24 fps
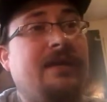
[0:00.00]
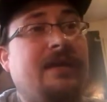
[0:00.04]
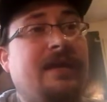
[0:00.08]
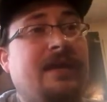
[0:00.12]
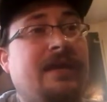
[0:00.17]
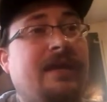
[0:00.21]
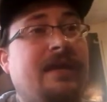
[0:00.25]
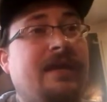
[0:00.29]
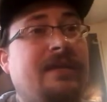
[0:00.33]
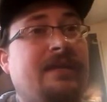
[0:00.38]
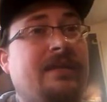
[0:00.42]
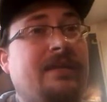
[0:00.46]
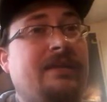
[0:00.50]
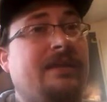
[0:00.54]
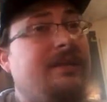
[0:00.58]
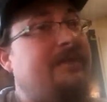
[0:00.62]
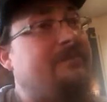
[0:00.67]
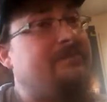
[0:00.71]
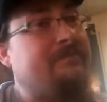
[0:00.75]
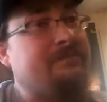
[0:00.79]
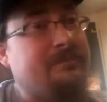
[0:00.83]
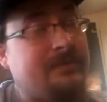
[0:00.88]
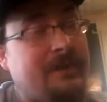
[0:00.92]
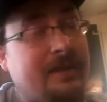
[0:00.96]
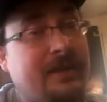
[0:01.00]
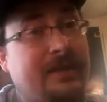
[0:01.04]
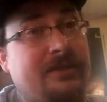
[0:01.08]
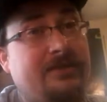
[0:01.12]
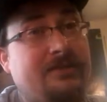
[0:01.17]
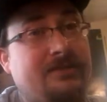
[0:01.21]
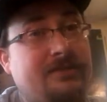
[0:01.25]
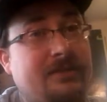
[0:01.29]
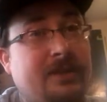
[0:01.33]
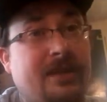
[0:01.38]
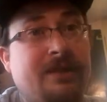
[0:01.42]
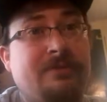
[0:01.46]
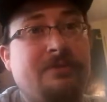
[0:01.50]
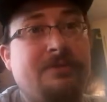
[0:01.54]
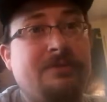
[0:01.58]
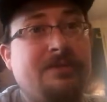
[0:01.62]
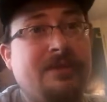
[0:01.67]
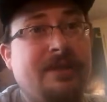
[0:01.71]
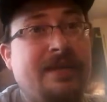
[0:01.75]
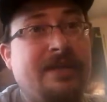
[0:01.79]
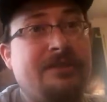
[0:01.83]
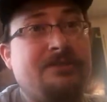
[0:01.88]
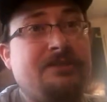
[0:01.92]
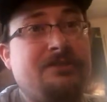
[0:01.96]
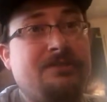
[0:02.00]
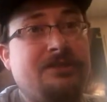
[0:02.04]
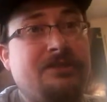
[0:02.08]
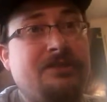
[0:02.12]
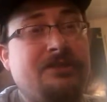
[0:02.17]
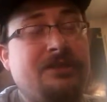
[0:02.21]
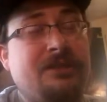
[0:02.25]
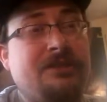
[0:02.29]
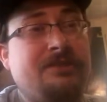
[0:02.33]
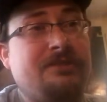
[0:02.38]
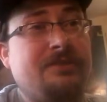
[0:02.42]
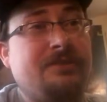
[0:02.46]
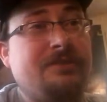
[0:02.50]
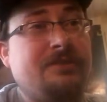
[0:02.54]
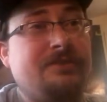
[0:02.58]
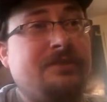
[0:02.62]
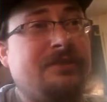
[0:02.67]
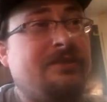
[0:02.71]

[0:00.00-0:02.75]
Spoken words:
and yes, I went to Answers in Genesis.